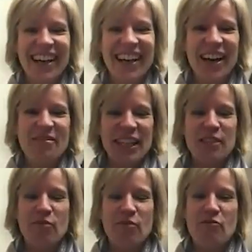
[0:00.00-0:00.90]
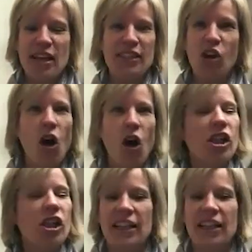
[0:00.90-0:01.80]
It's
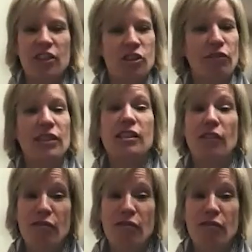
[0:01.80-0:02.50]
all in the service